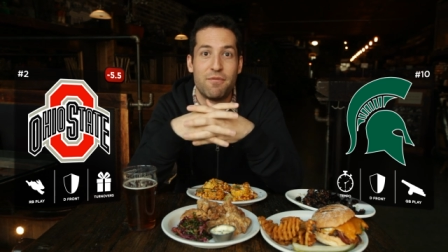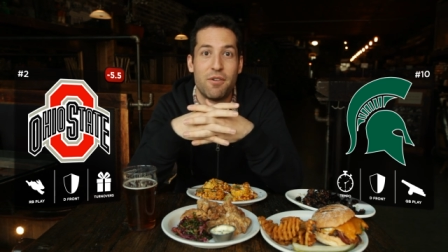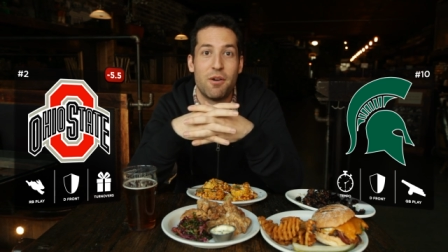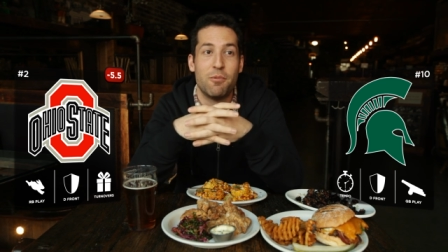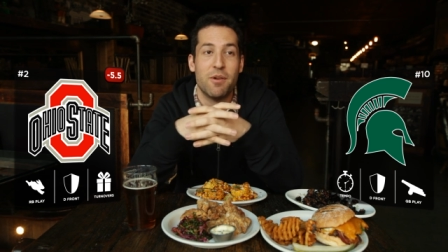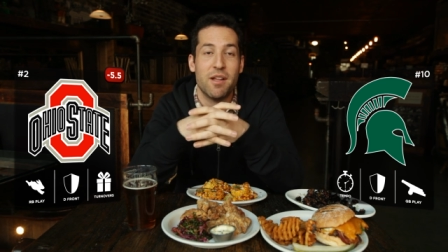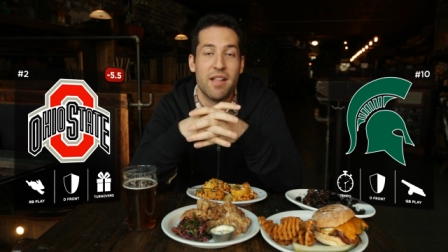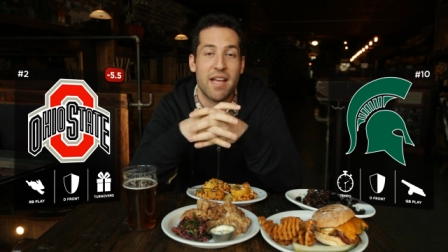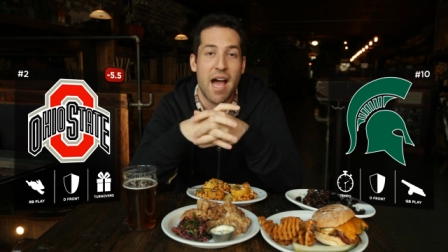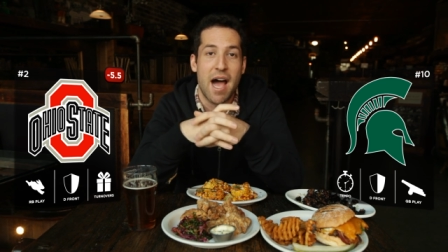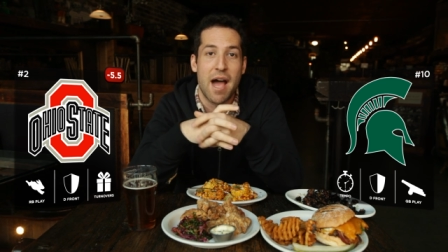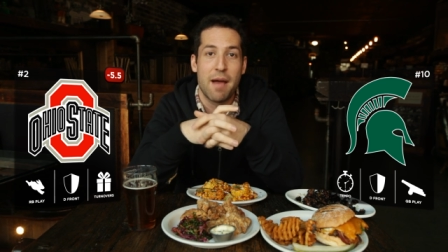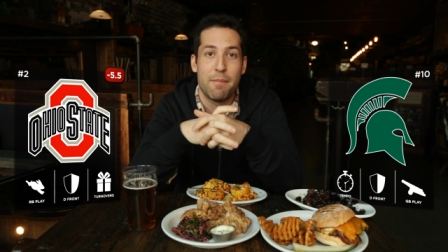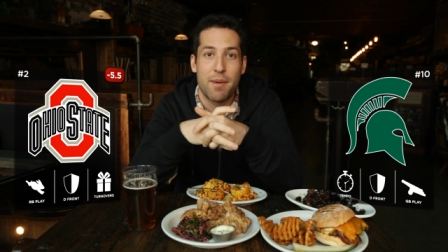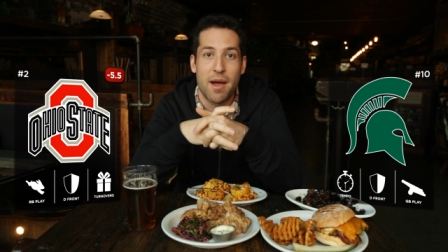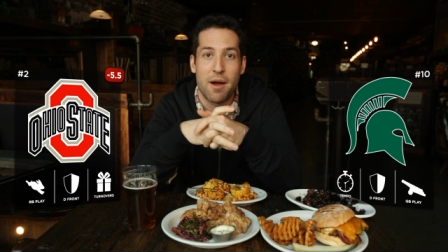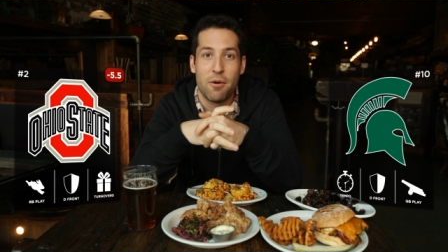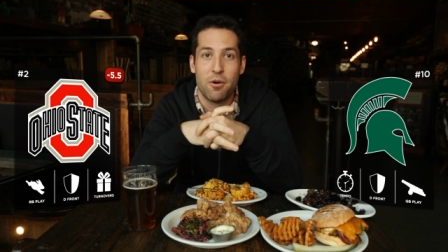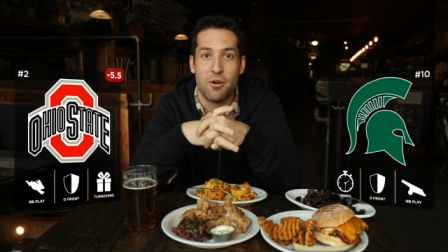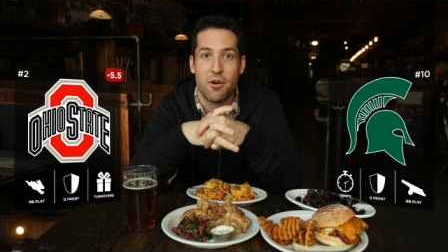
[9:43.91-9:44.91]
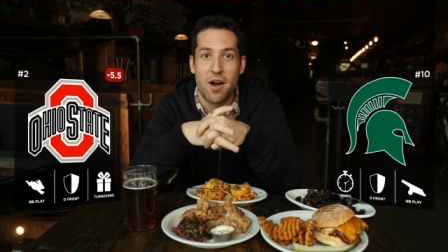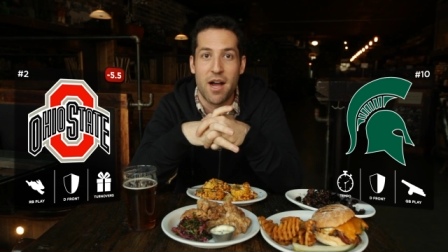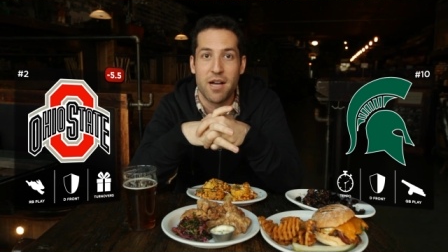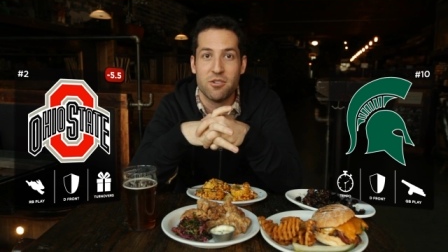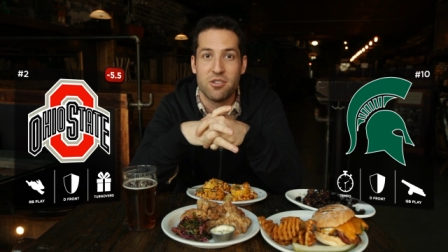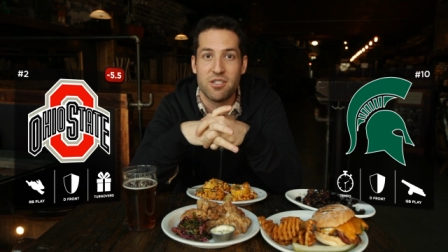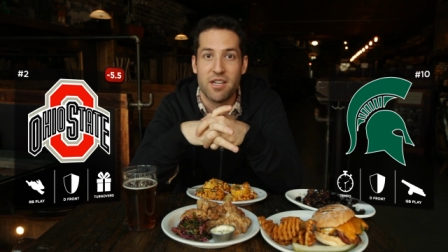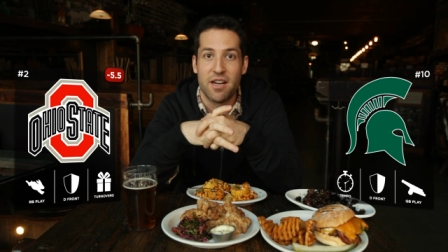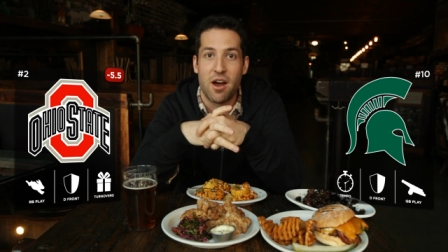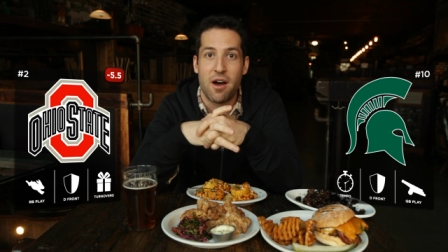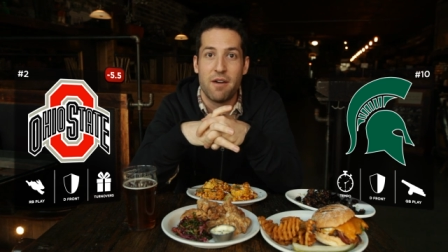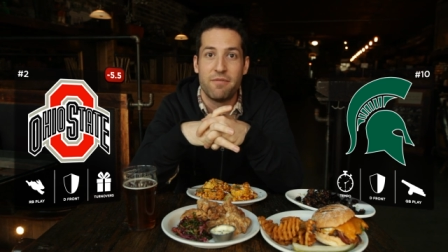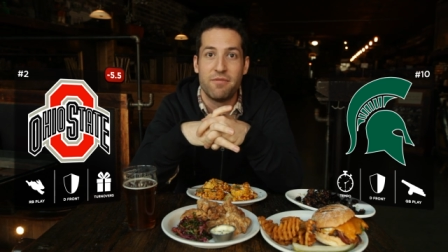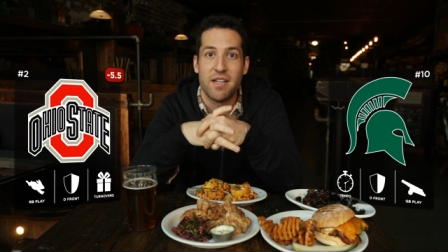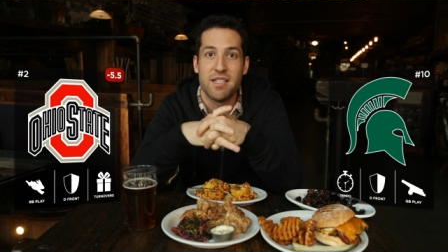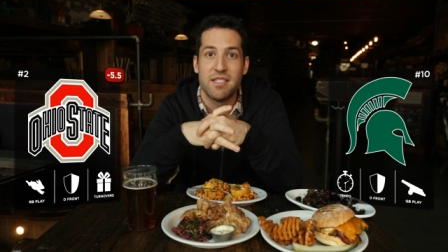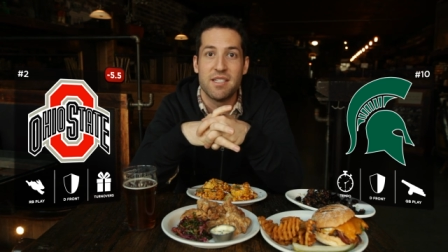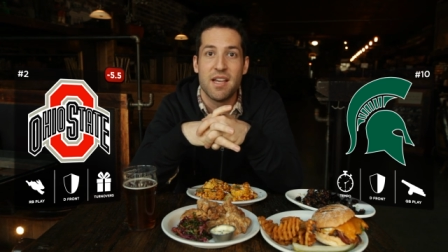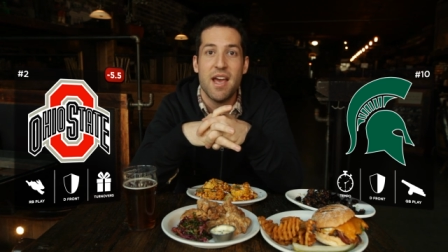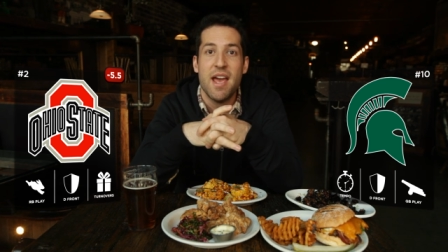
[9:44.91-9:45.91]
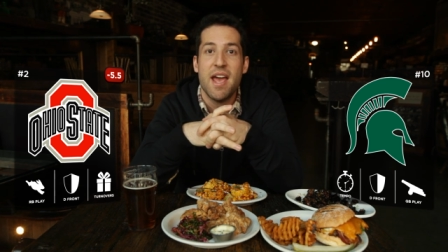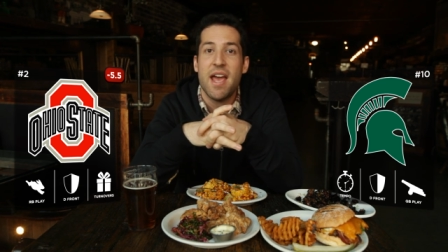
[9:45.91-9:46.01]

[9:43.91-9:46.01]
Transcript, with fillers: for a really high-powered Ohio State offense,